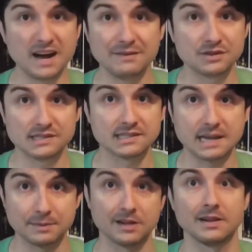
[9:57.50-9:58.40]
5 or 6
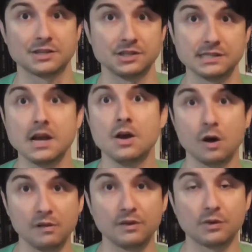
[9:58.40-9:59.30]
epic collections
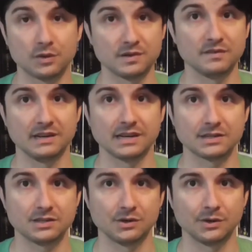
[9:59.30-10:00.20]
over the course of the
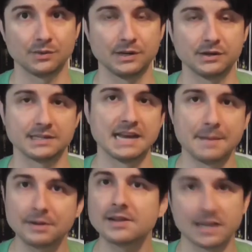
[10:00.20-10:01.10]
next 2 or 3 years. And
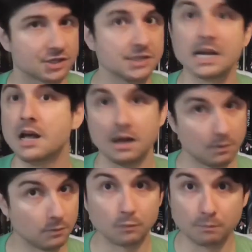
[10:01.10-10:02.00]
epic collections
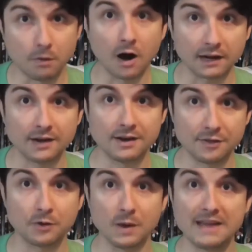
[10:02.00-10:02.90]
mark
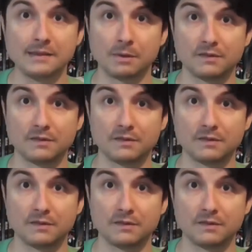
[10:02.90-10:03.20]
another way that